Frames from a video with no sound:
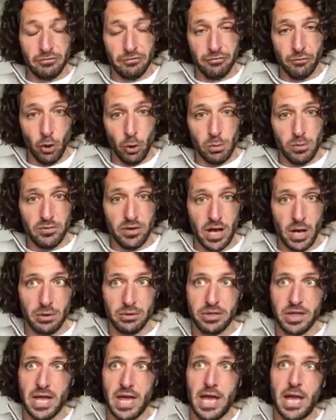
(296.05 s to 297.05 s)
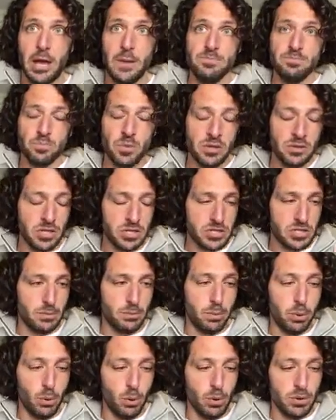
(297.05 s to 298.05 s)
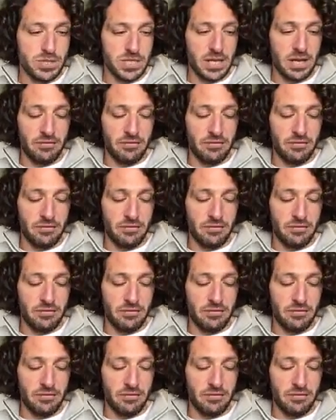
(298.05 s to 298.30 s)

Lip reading: form of healthcare that supports